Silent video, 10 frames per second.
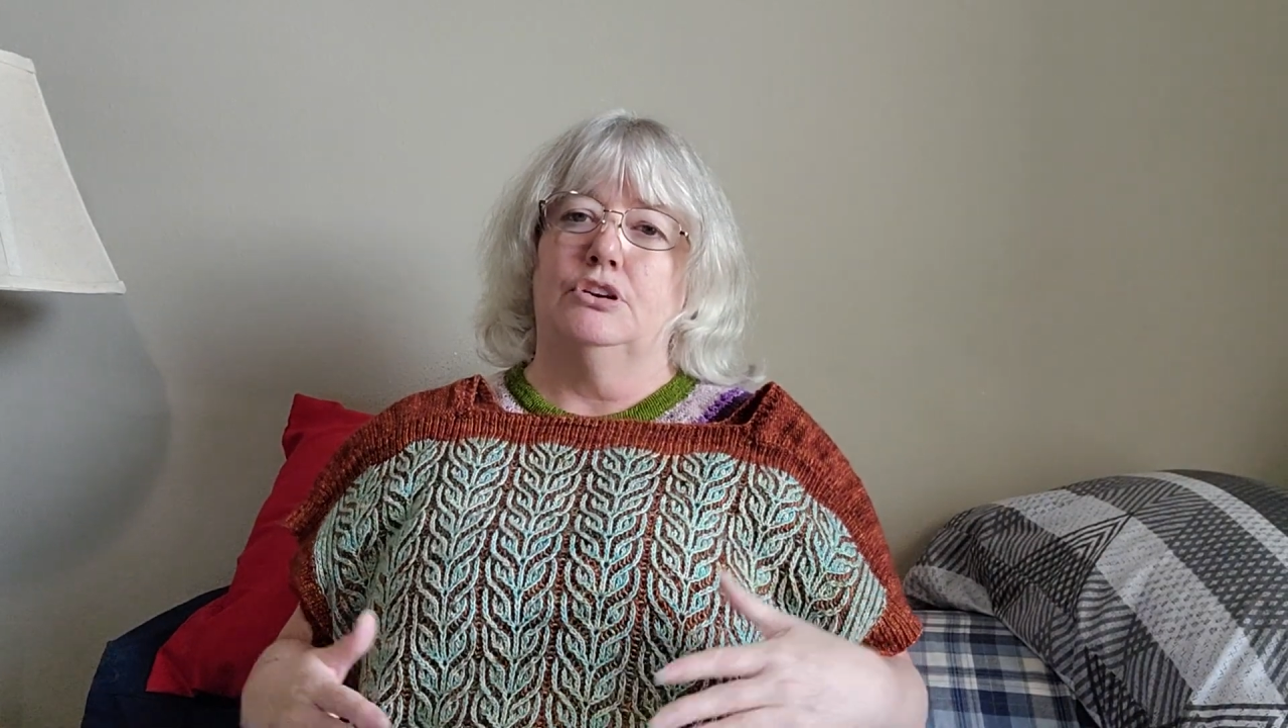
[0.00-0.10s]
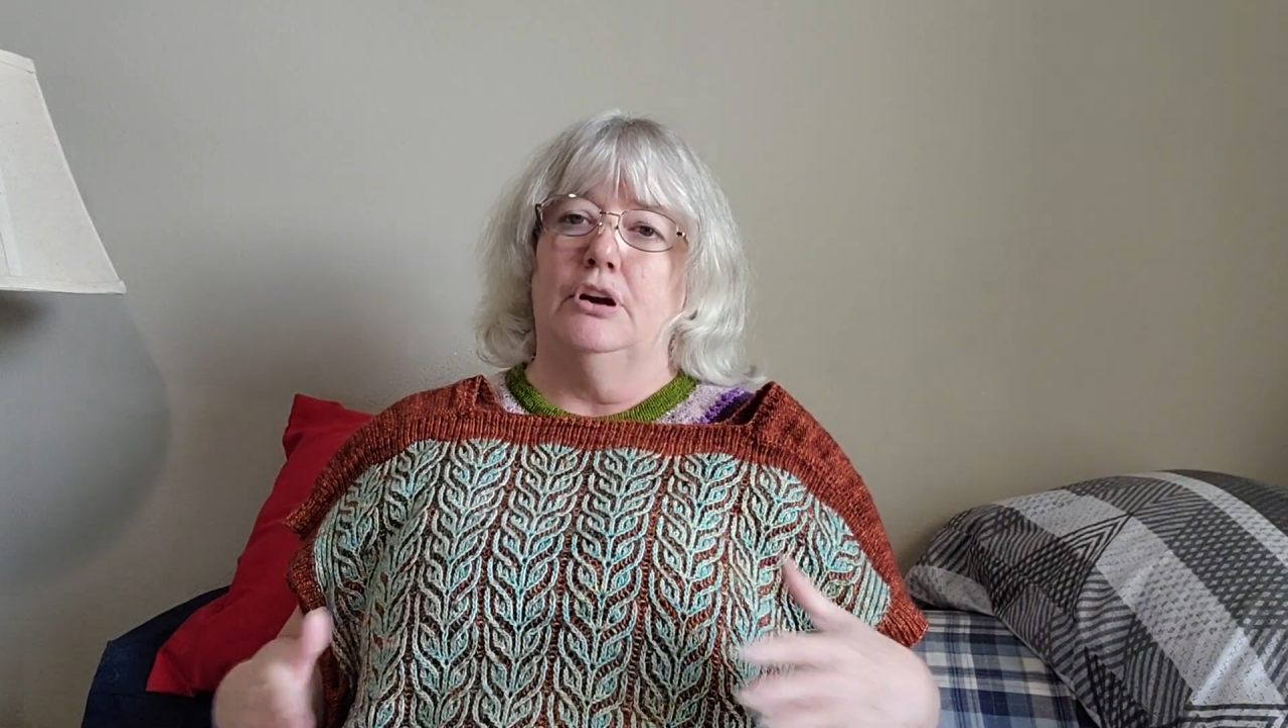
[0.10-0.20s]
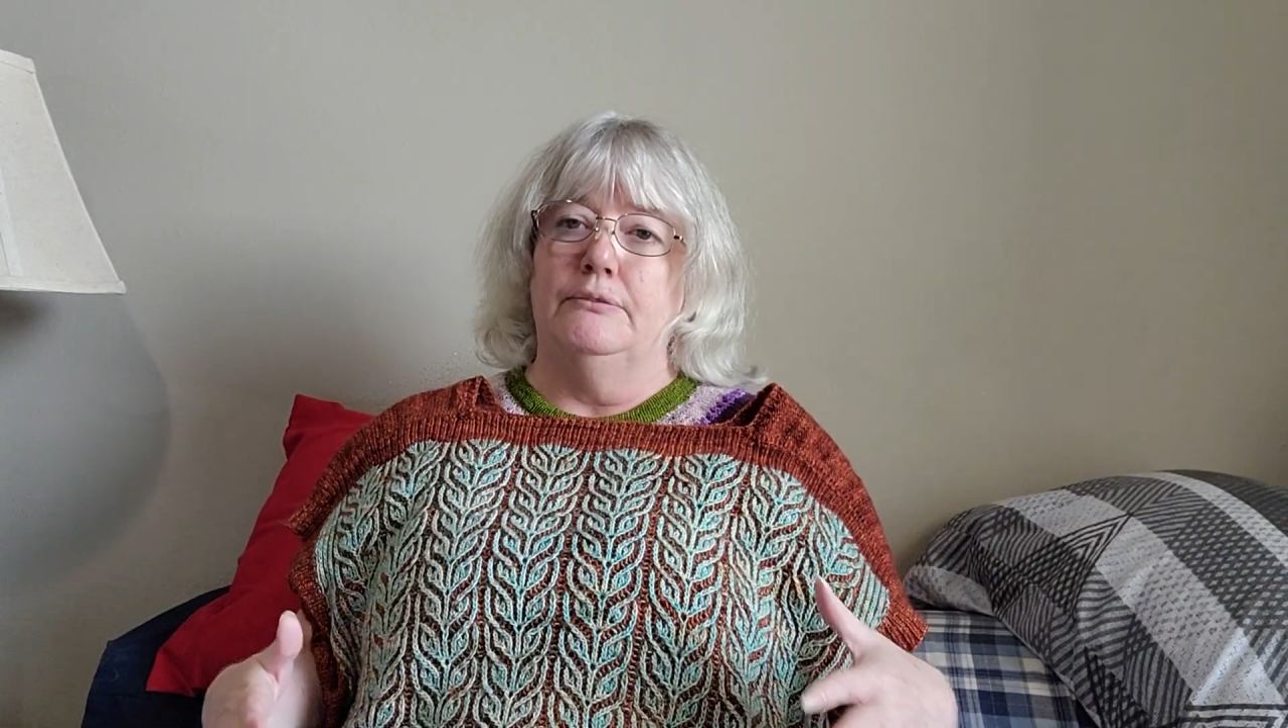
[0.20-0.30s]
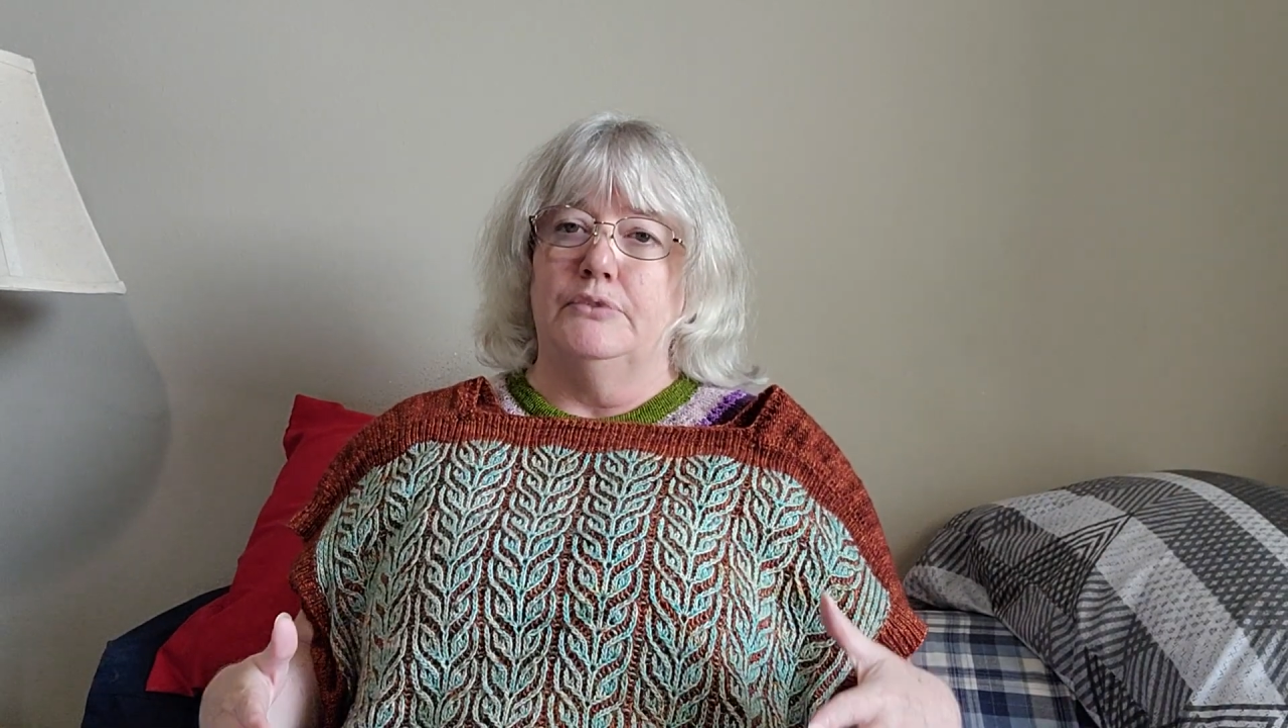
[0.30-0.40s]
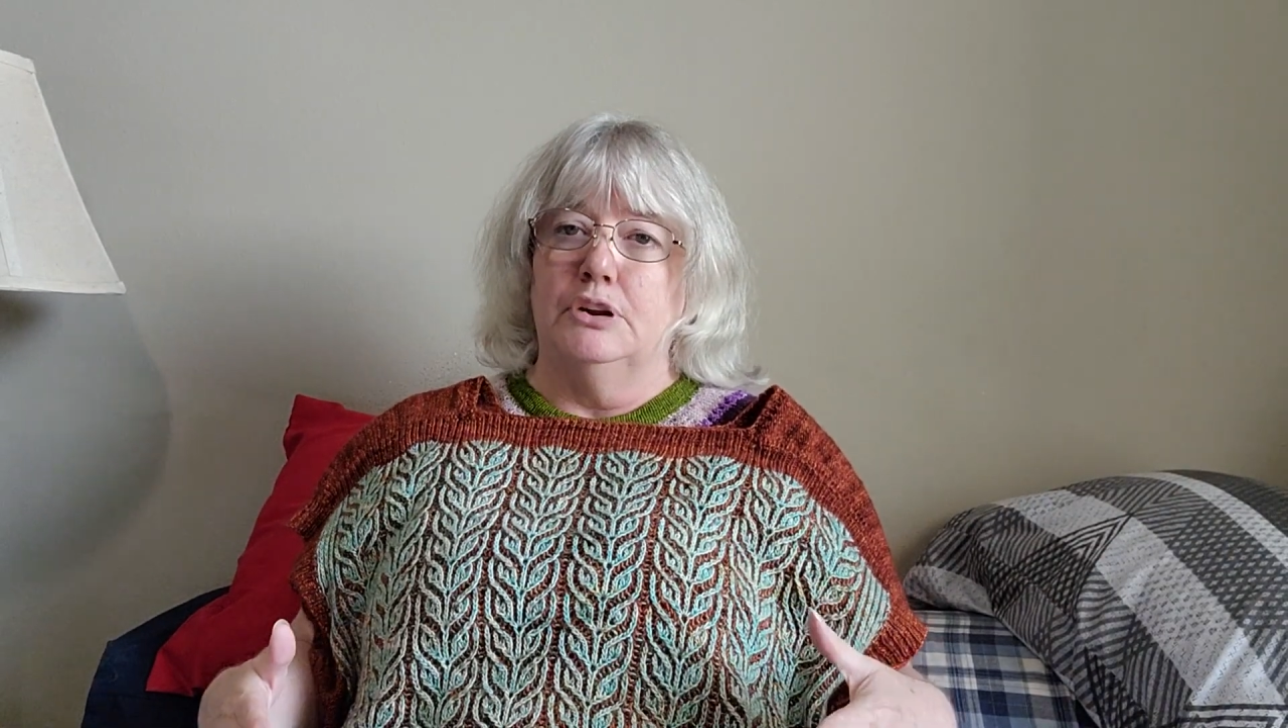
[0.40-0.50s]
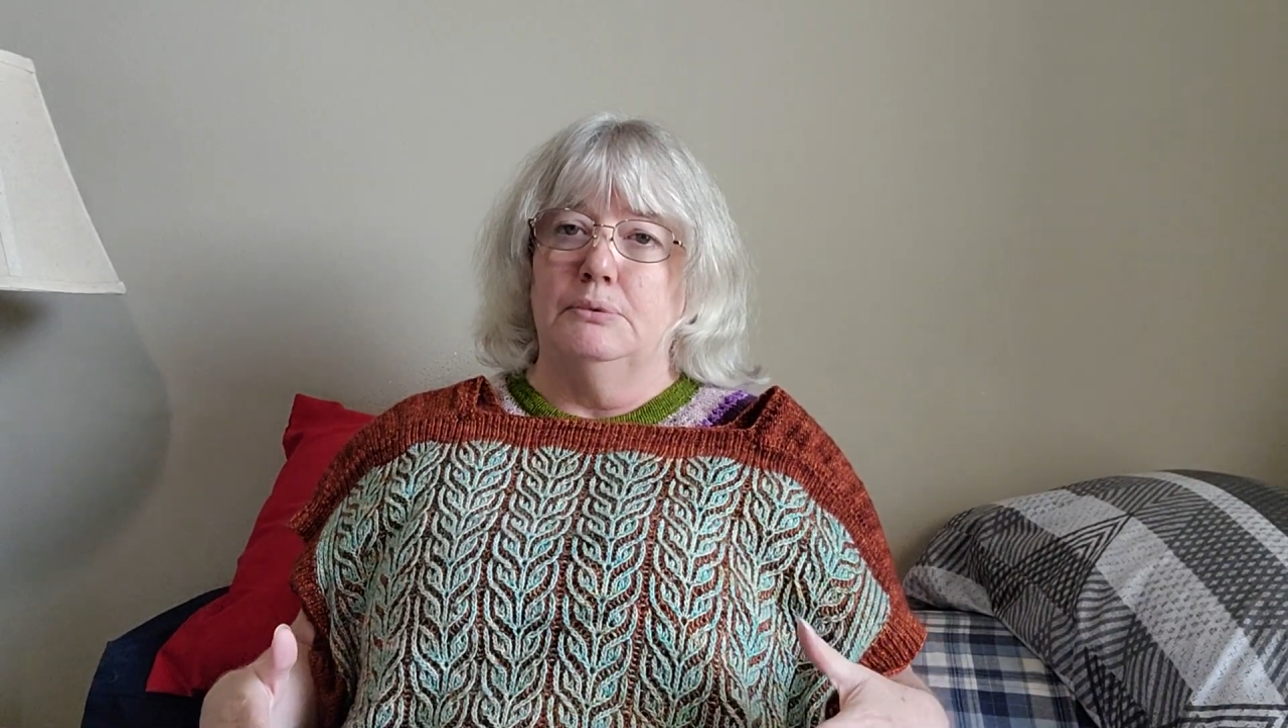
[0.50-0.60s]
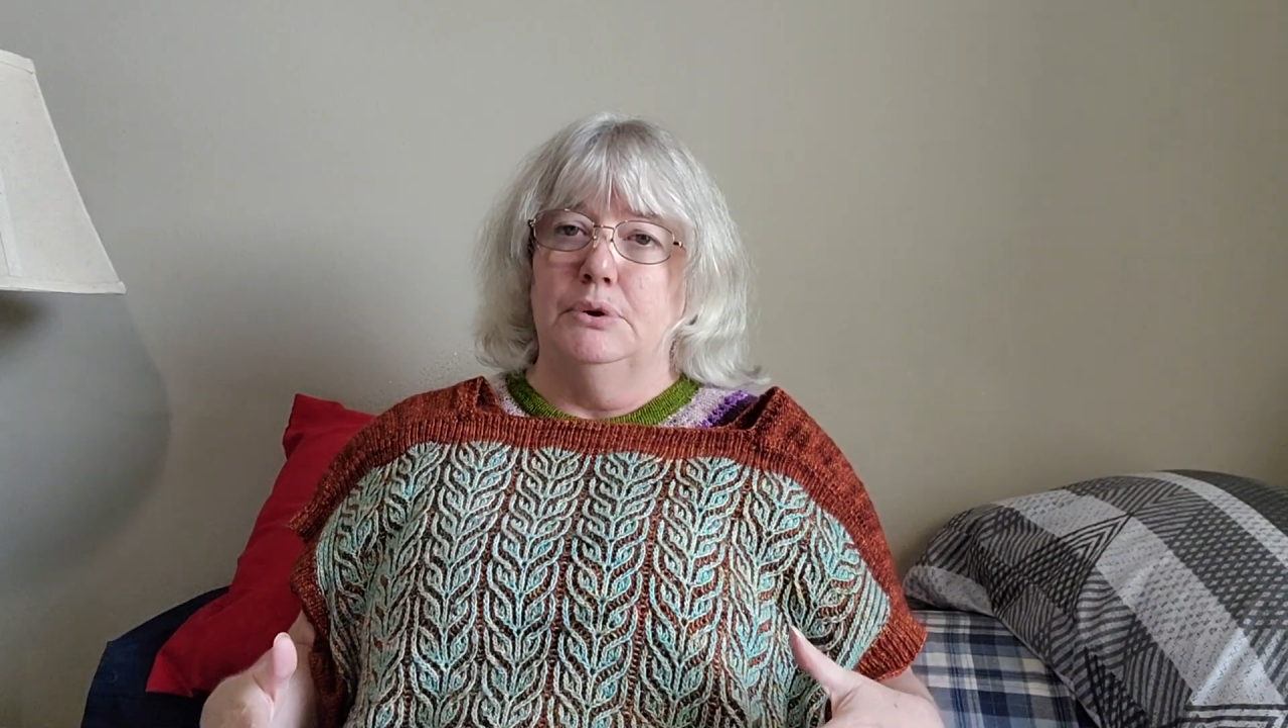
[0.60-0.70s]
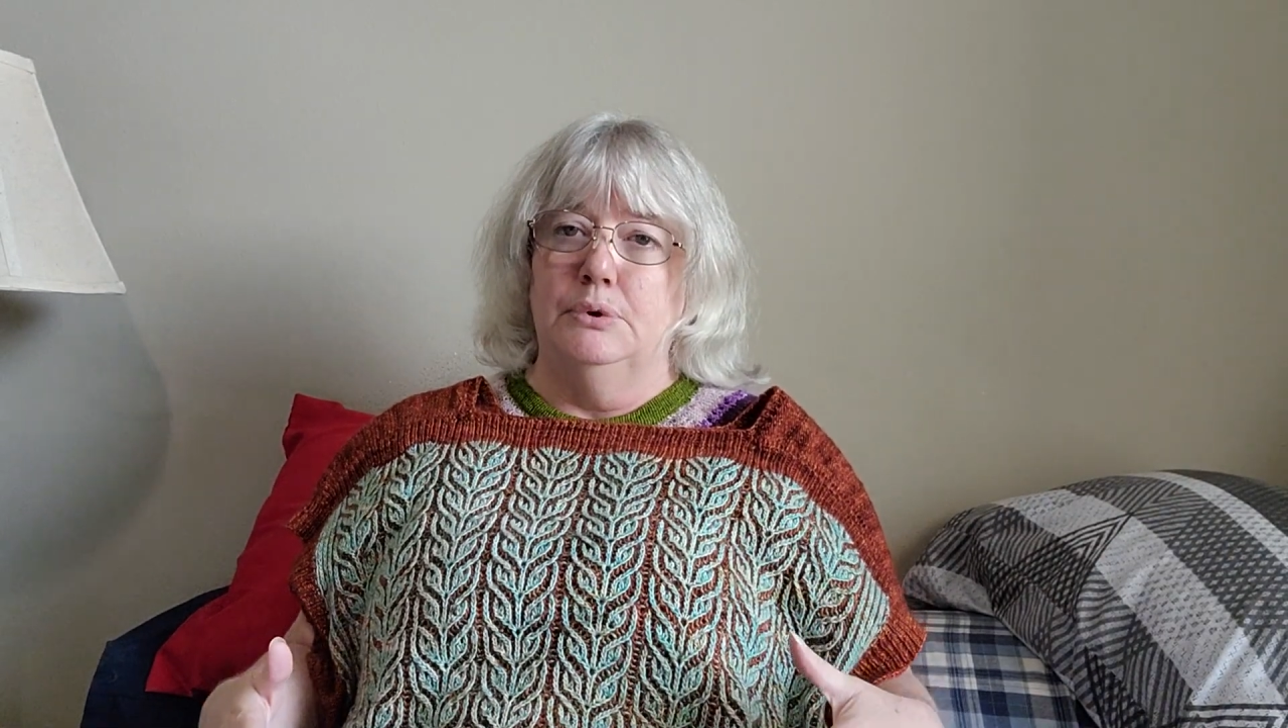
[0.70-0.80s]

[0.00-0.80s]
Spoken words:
comfortable